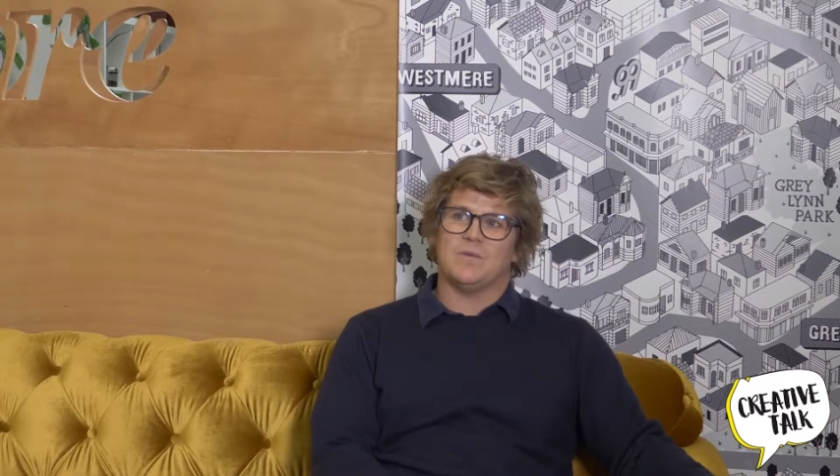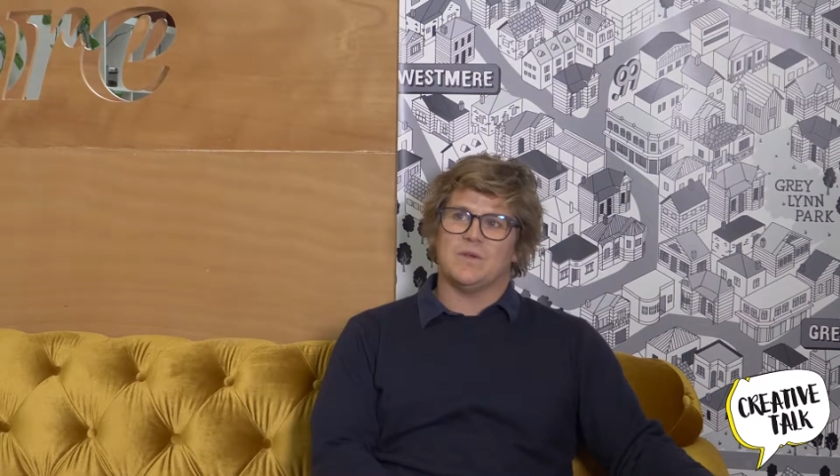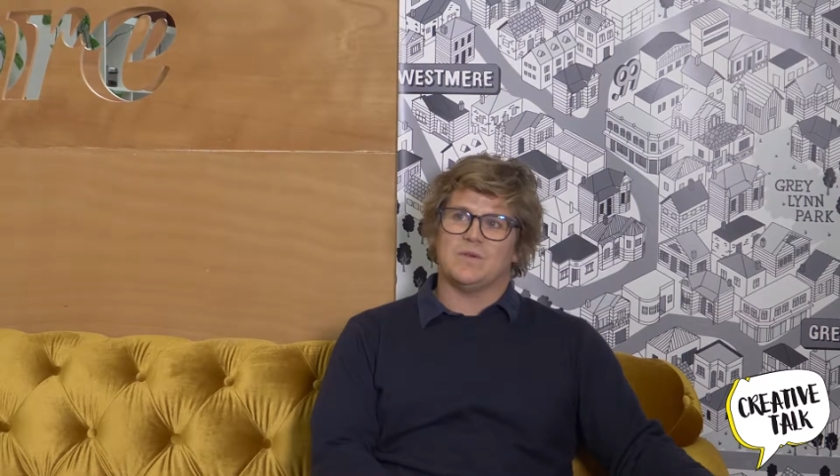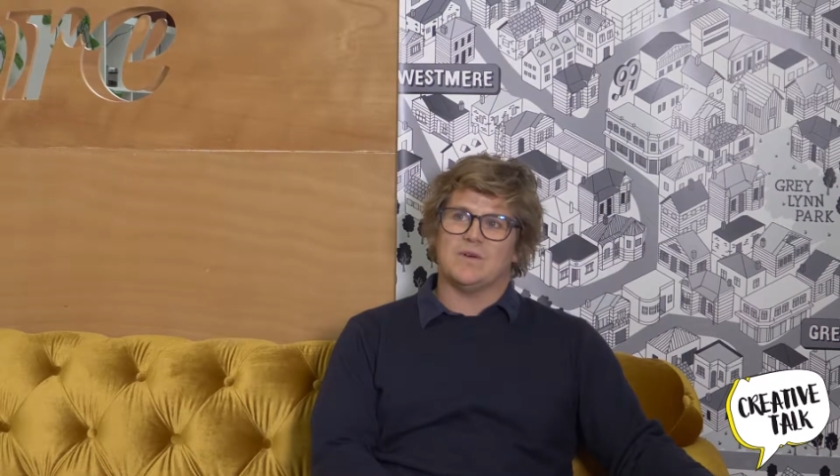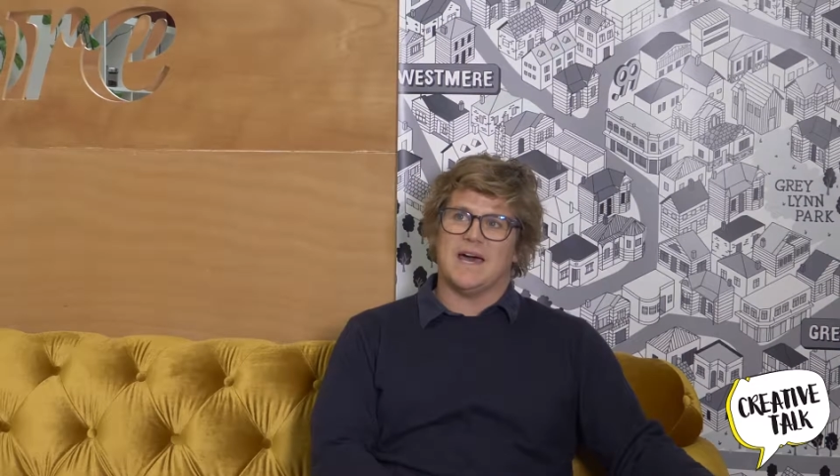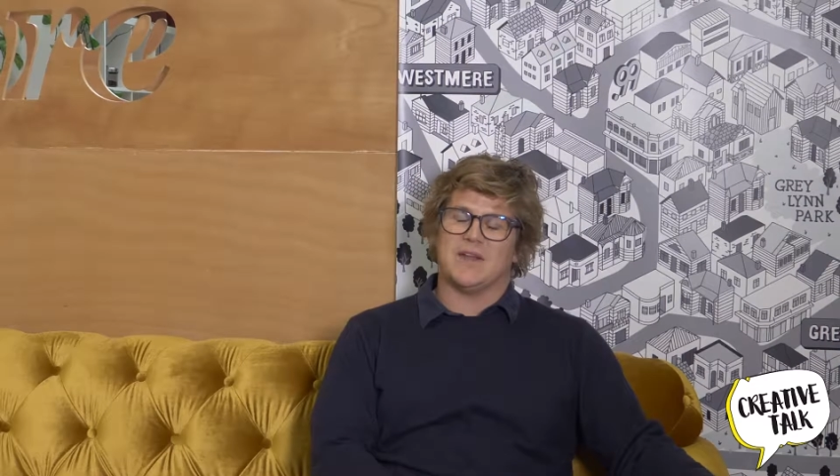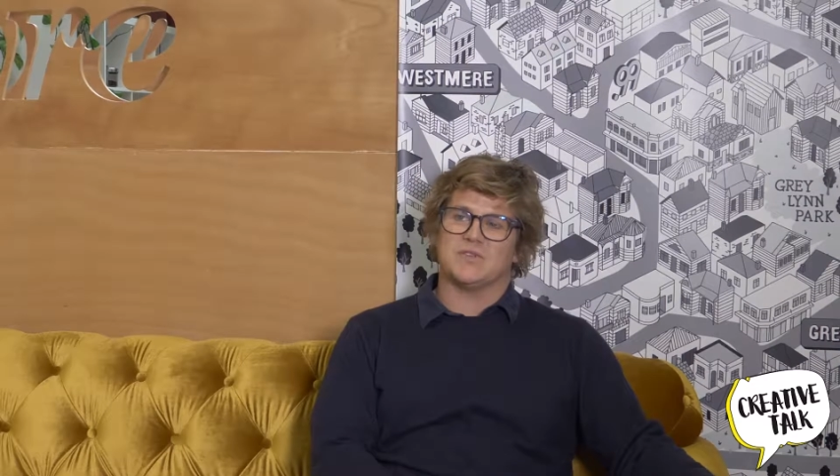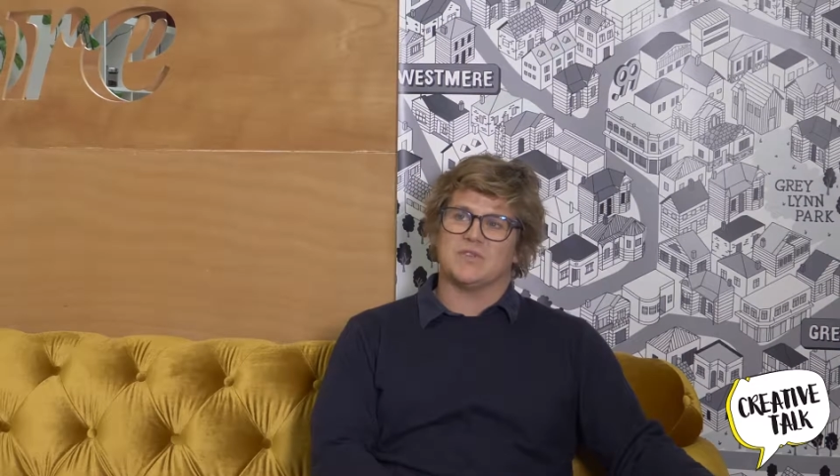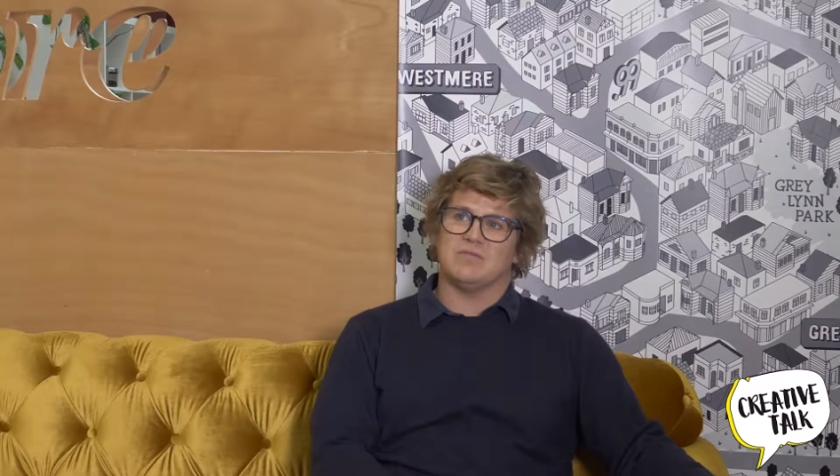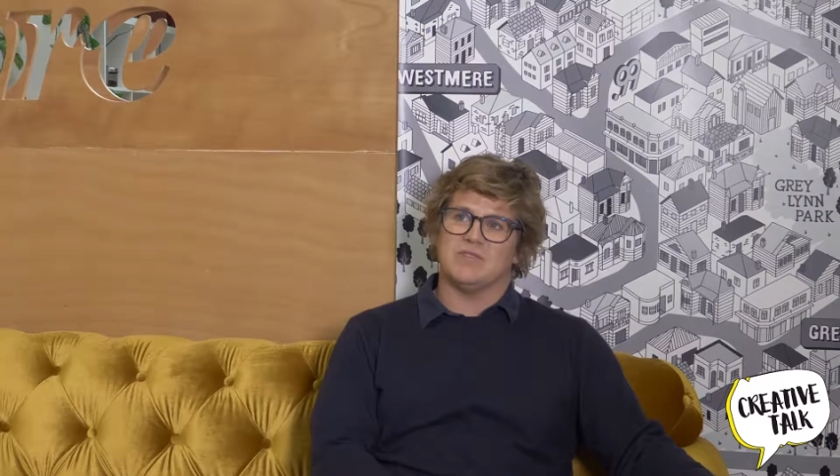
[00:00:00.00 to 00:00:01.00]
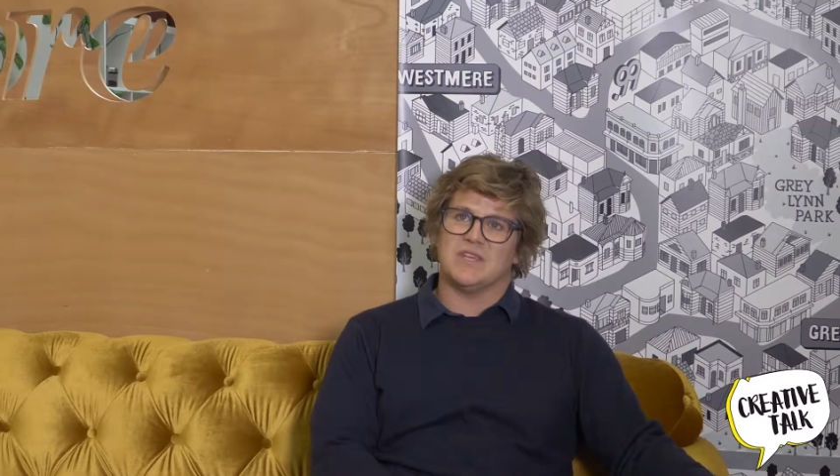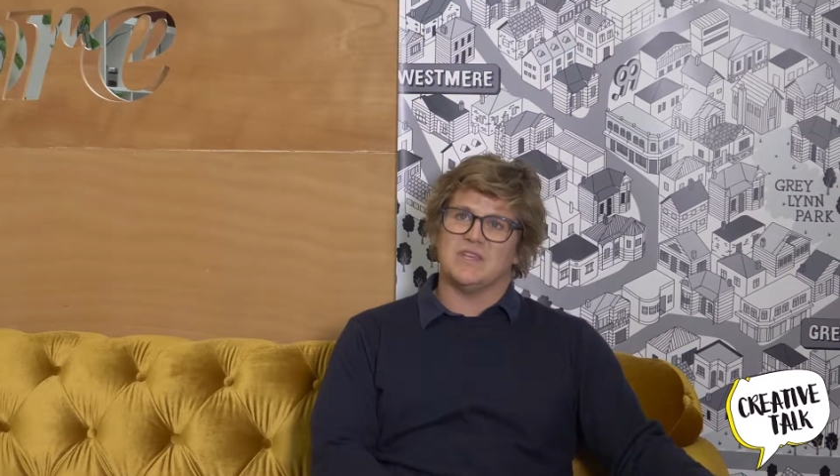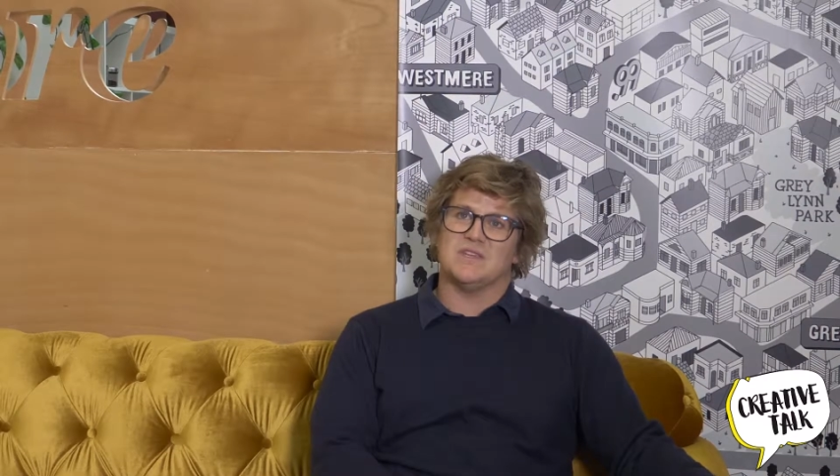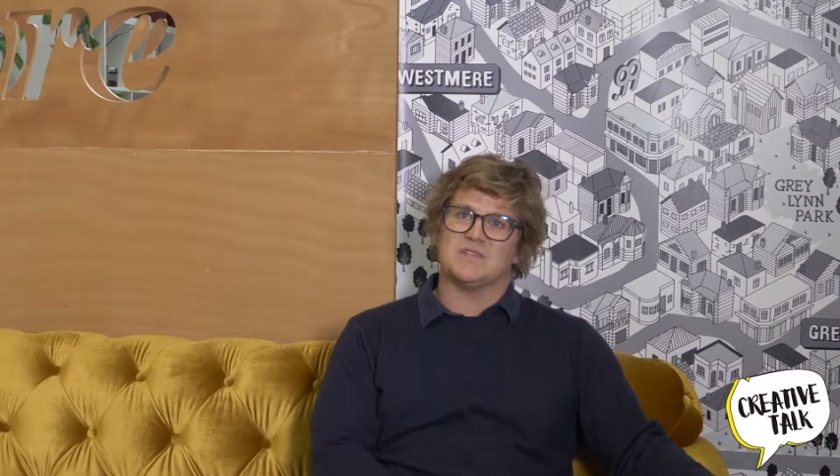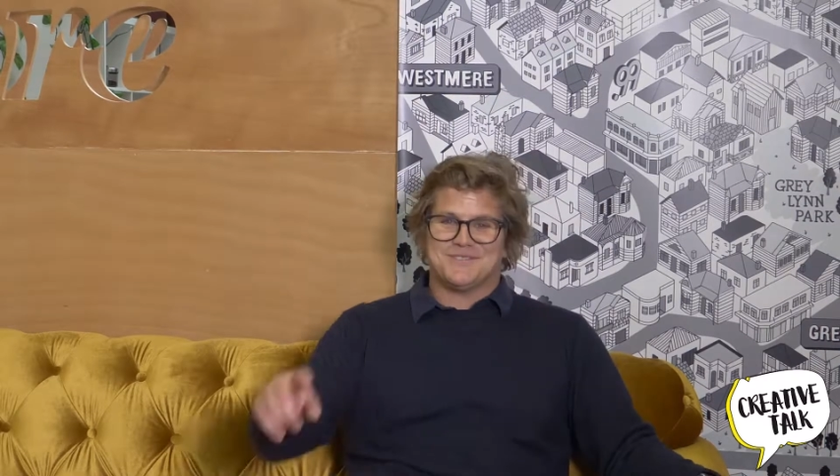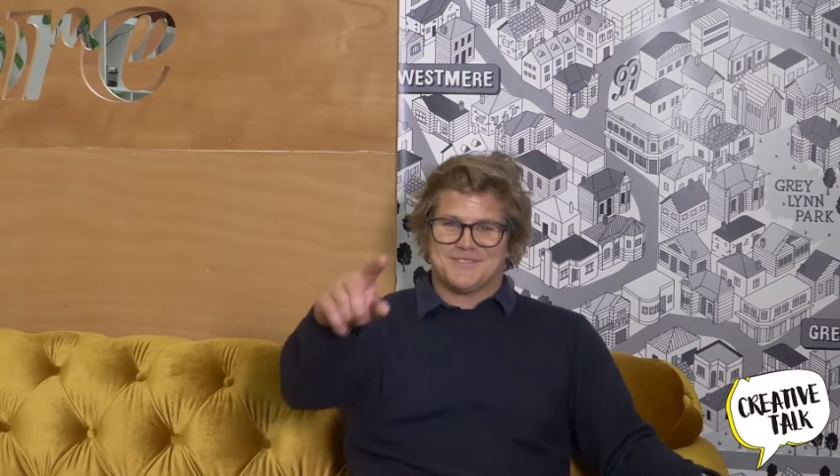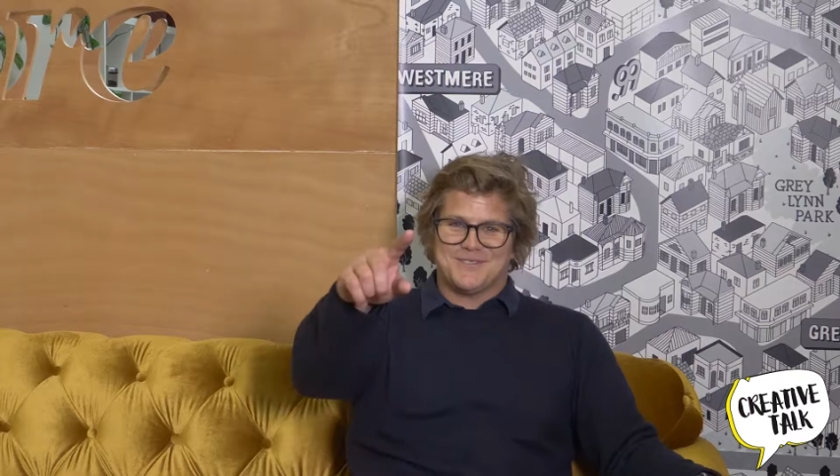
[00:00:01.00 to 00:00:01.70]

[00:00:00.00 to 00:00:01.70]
we've harnessed over the years.